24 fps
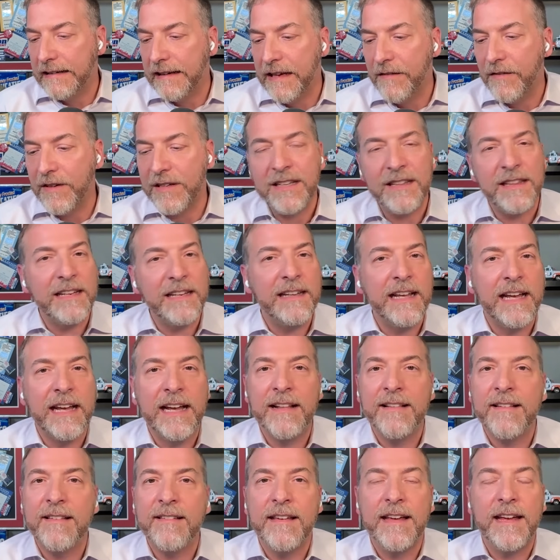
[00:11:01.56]
leave it to the
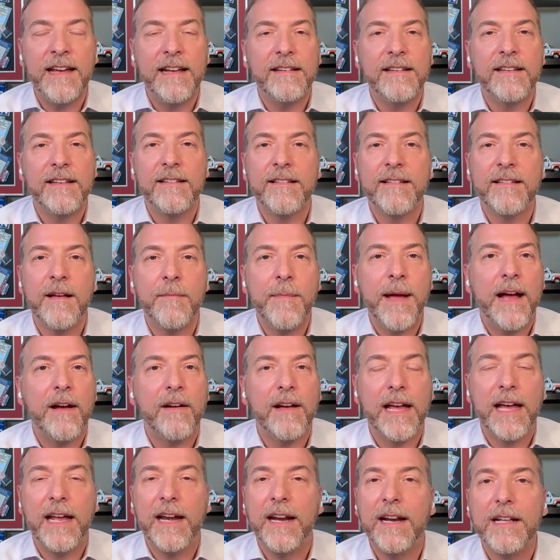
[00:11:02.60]
DNC to somehow
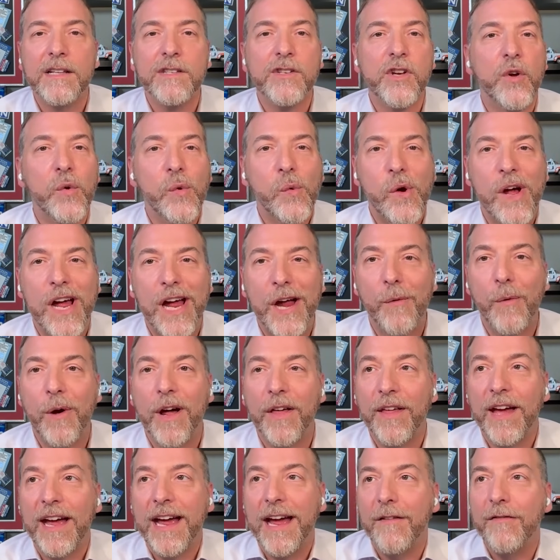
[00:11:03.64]
get in its own way
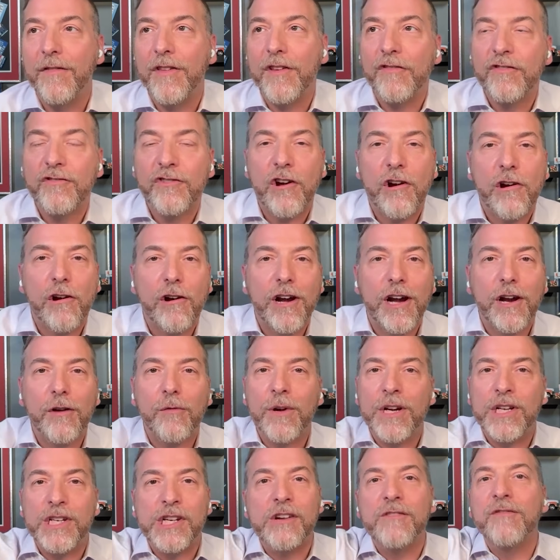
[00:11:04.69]
while they have this
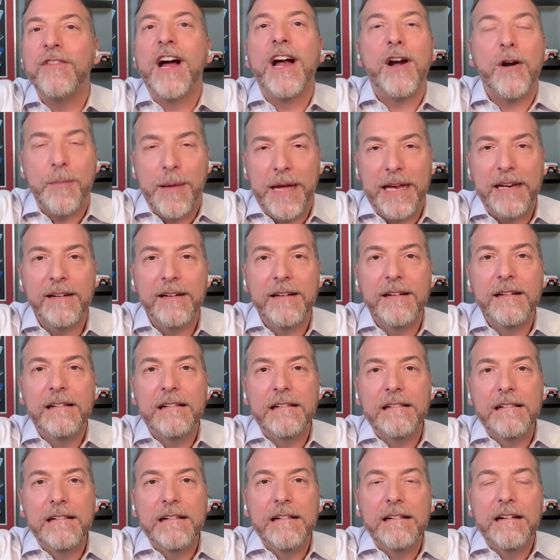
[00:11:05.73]
target-rich environment
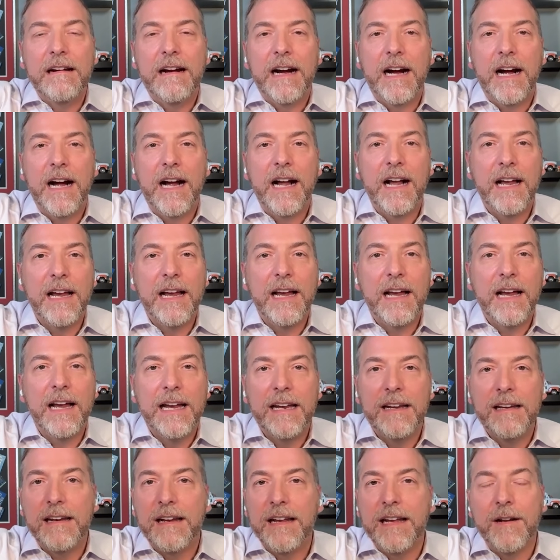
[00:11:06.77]

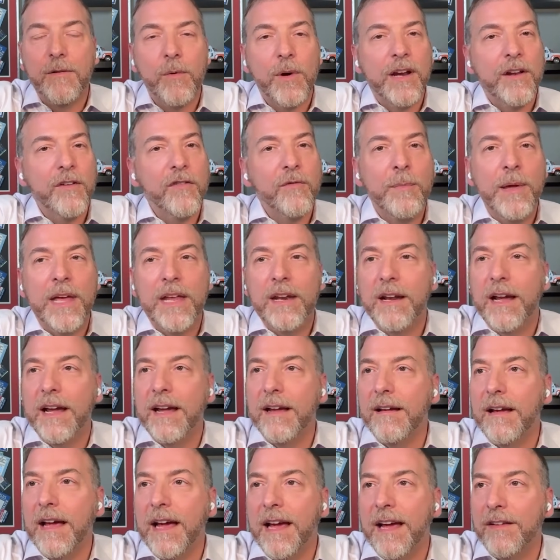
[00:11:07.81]
in what has
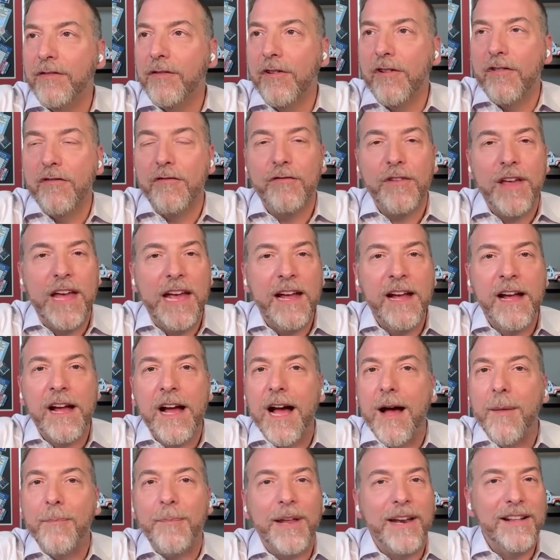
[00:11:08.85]
been a sort of
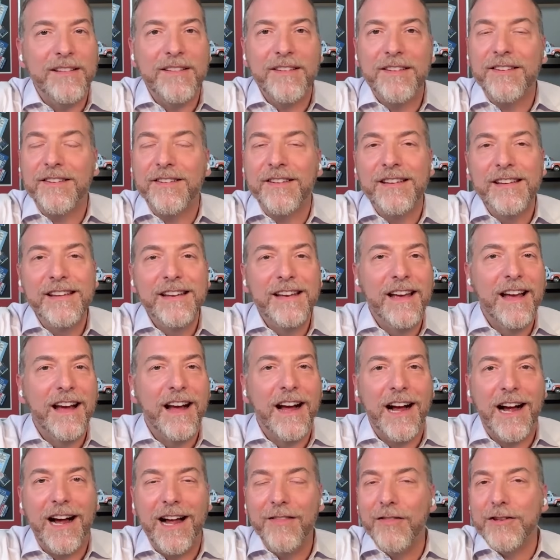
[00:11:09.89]
incompetence
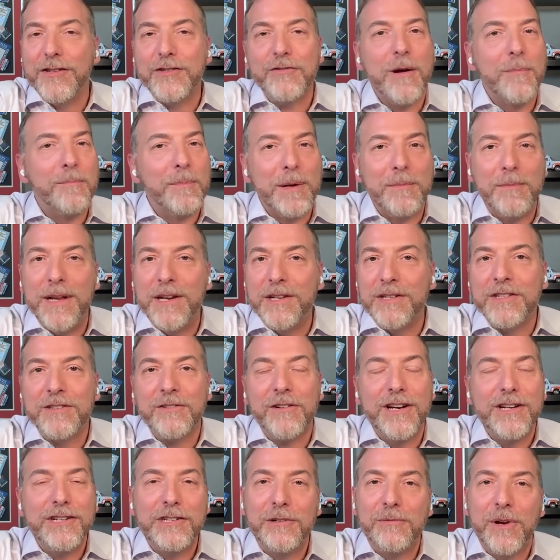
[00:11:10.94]
on the Trump
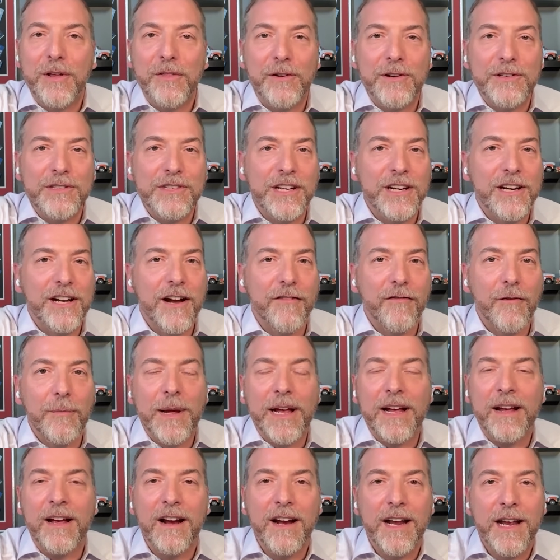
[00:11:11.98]
administration, whether it's in
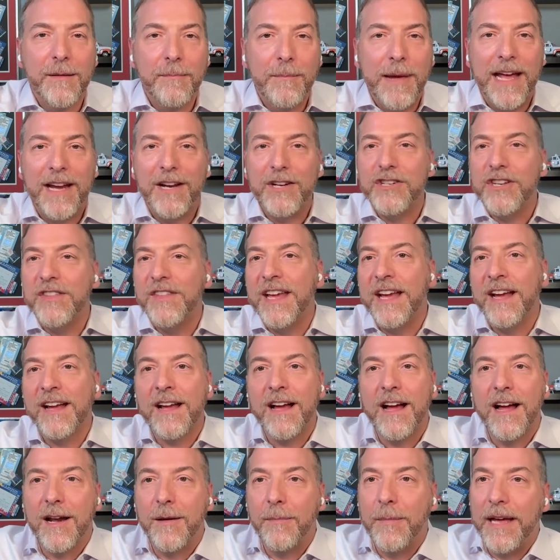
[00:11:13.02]
government cutting, managing the
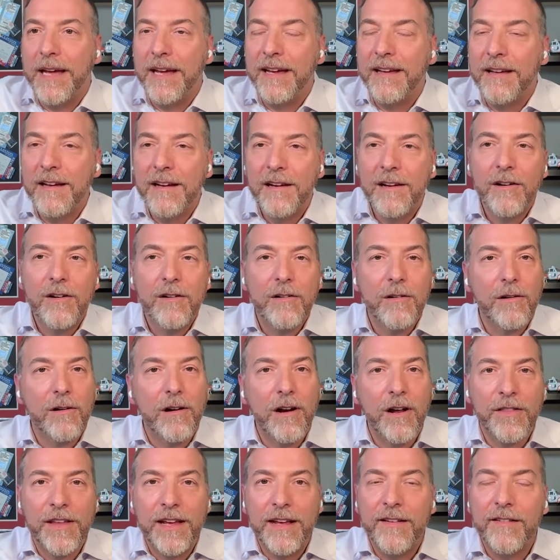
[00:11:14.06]
economy, or
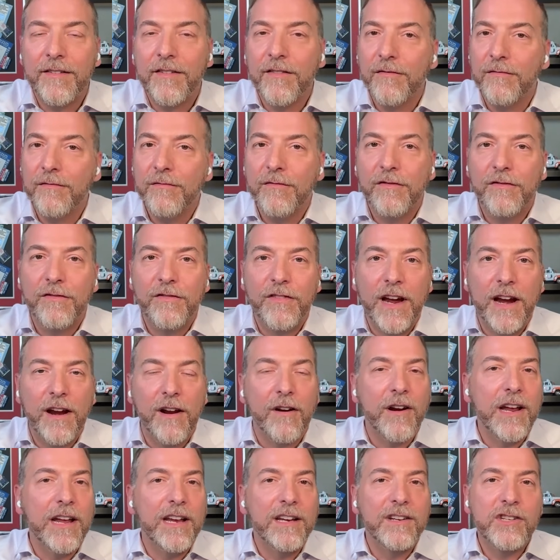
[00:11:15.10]
all these
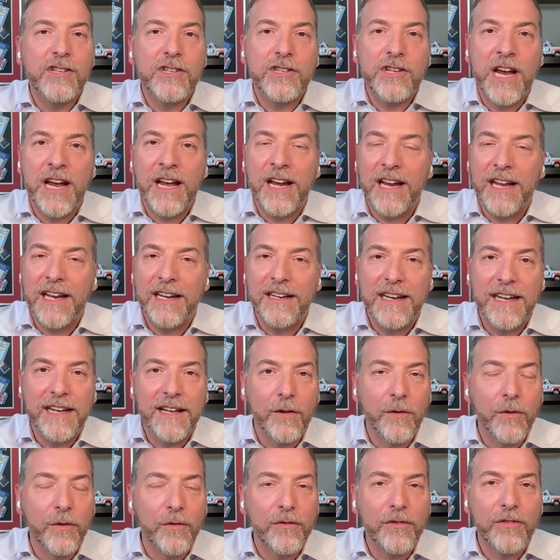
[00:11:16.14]
very shady
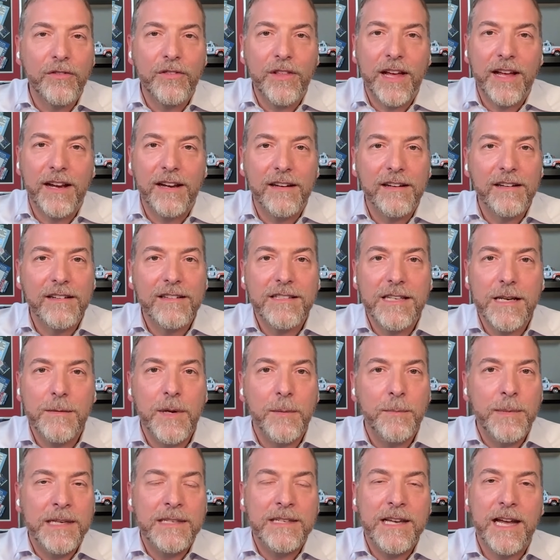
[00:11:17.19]
deals that seem to
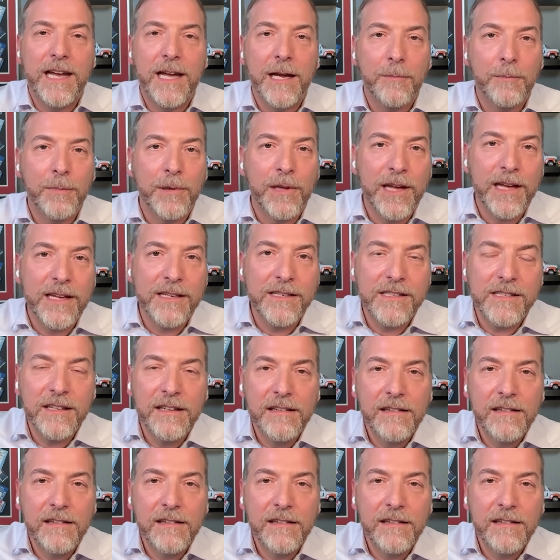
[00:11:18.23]
be taking place